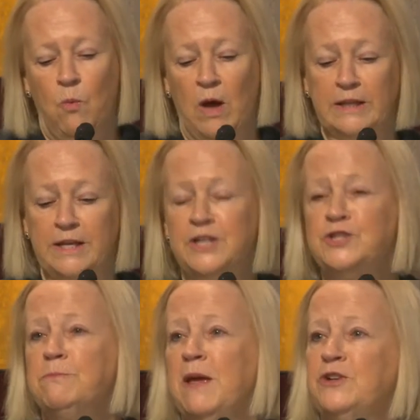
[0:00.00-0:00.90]
While
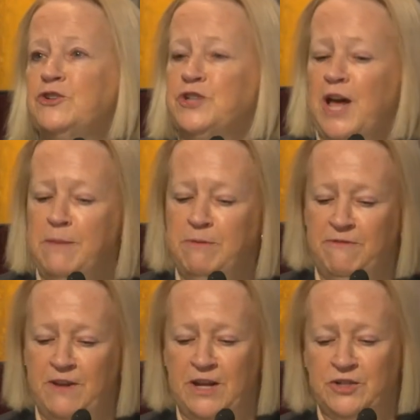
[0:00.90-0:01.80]
each major type
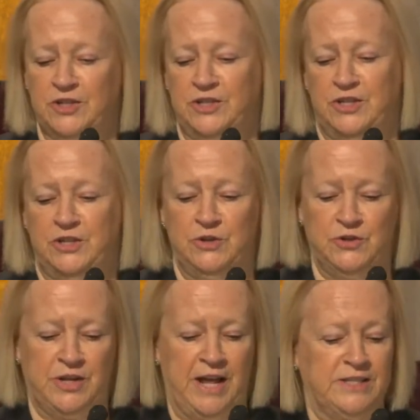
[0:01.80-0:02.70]
of financial
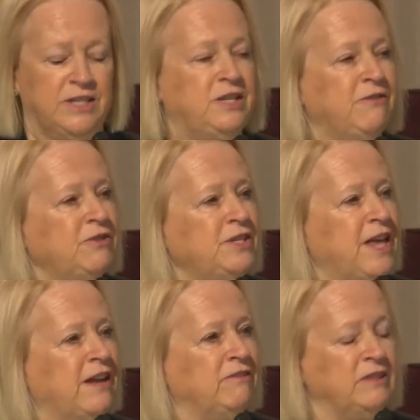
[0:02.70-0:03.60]
institution has a different
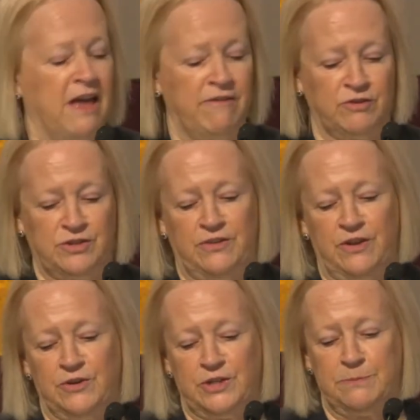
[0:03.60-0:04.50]
set of levers at
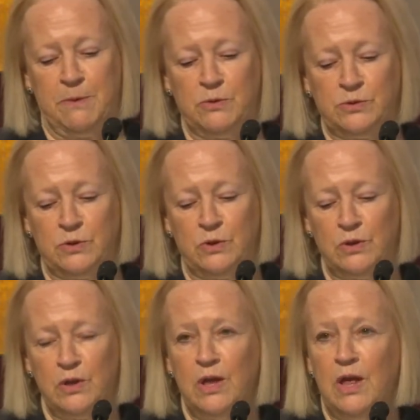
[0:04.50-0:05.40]
their disposal,